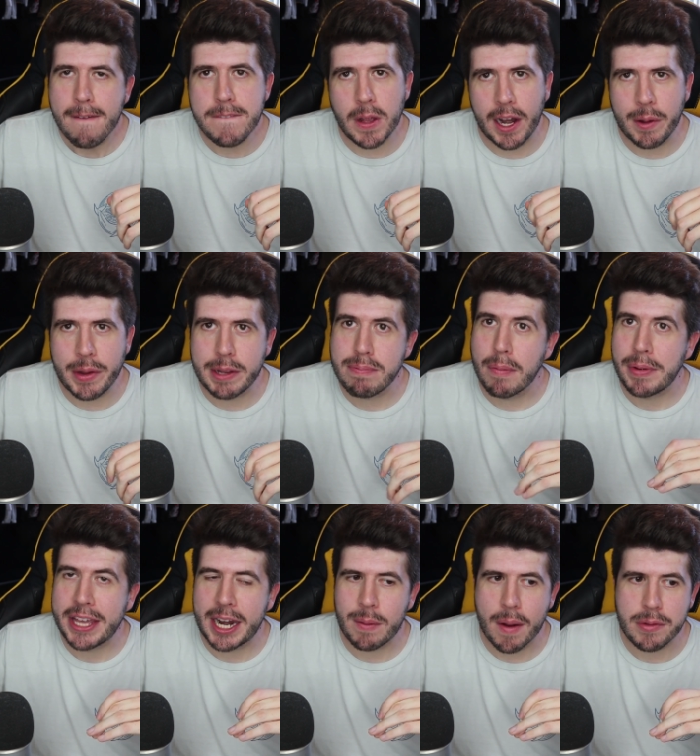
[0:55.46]
feel like we could probably
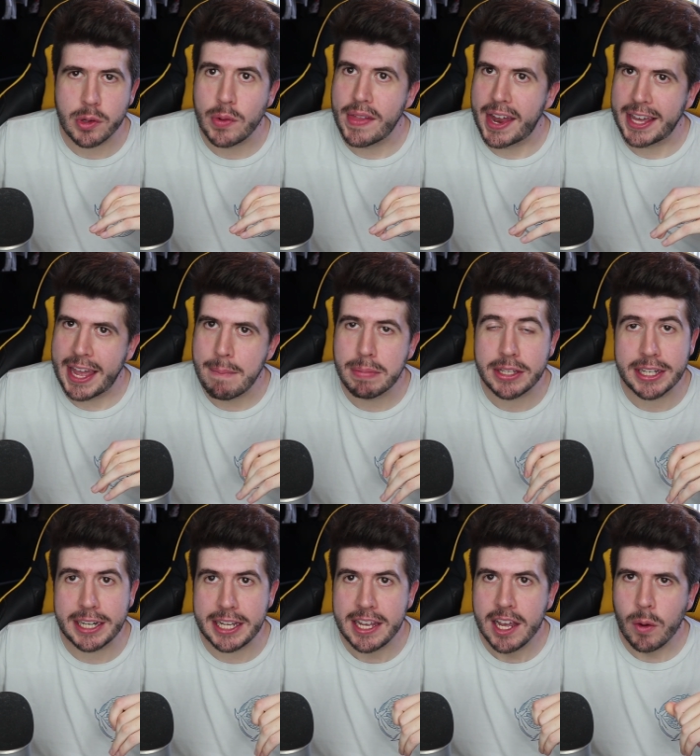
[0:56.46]
get away with doing that again,
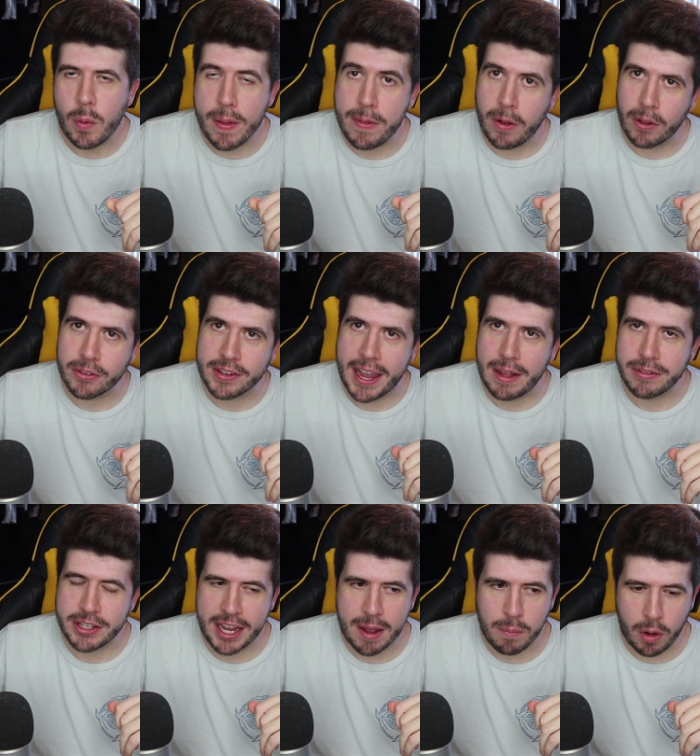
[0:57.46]
particularly with Notts
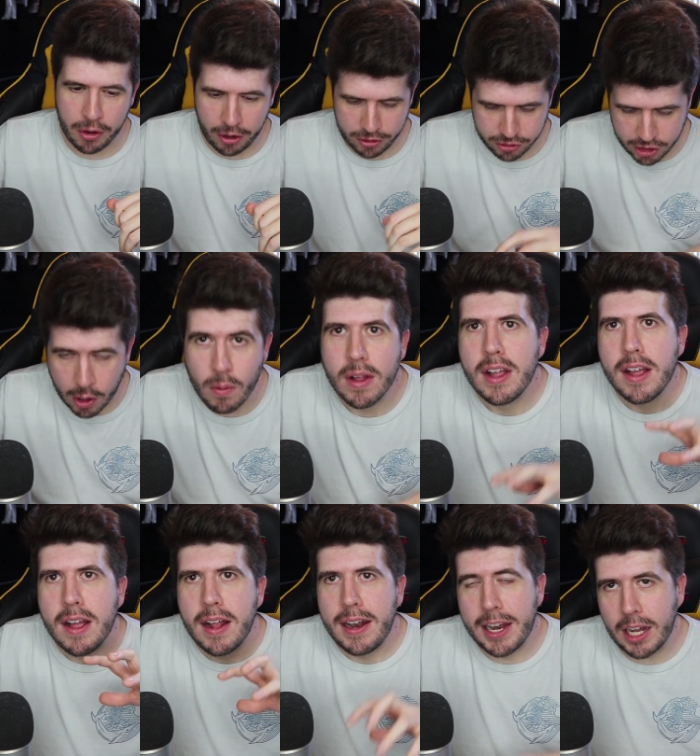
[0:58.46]
County and whatnot. So,
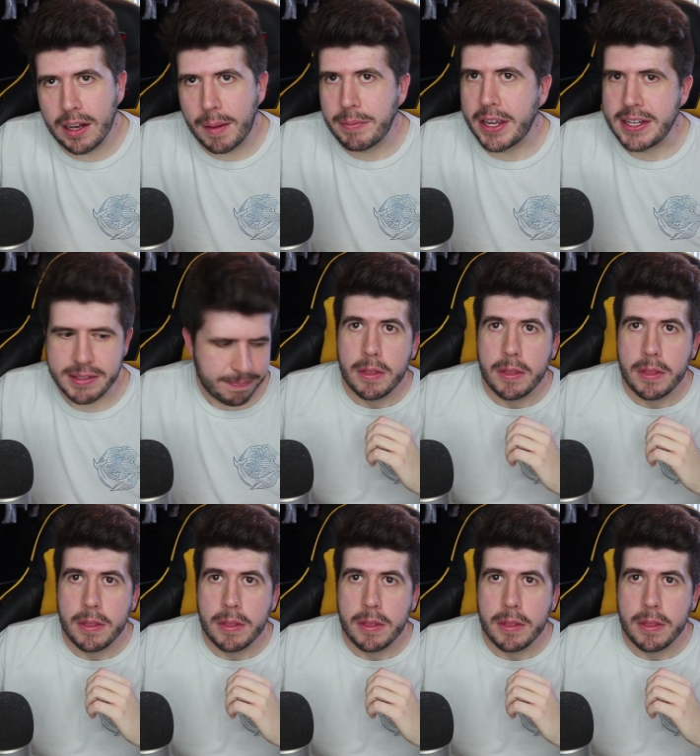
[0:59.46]
little updates.